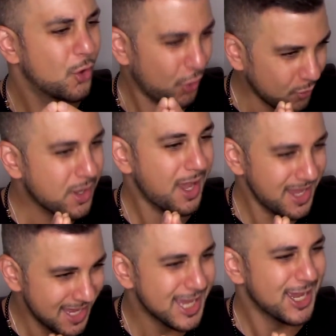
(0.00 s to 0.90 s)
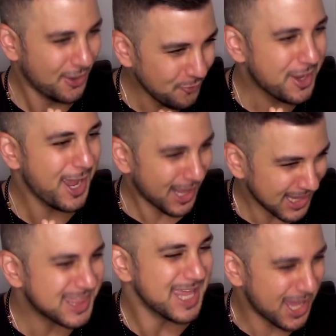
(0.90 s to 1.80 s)
Okay, okay, I
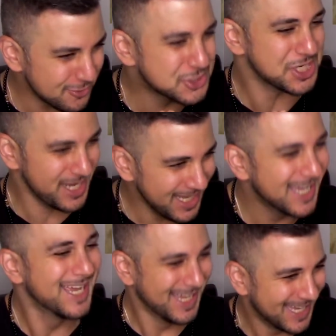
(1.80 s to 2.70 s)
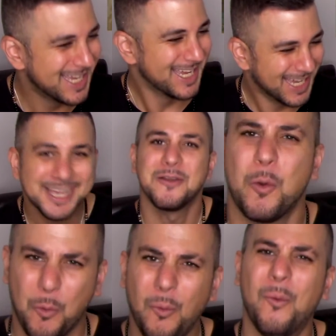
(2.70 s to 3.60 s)
like the energy.
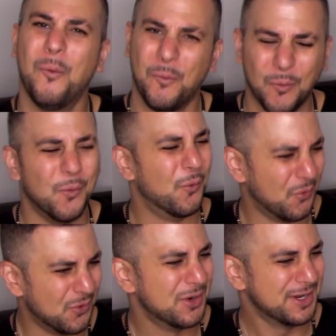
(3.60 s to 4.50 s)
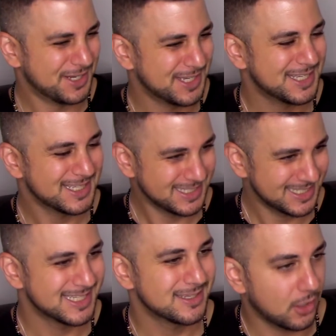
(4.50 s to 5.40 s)
Woo!
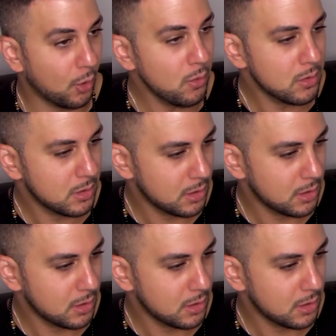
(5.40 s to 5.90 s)
Oh.